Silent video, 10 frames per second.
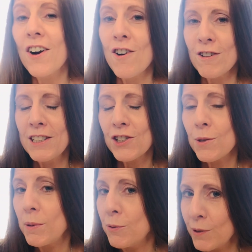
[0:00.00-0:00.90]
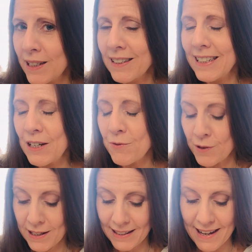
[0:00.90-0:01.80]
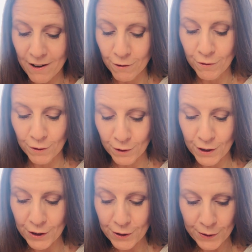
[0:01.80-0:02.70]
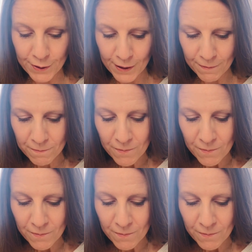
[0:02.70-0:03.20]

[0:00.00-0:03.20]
orange could be really, really helpful to use.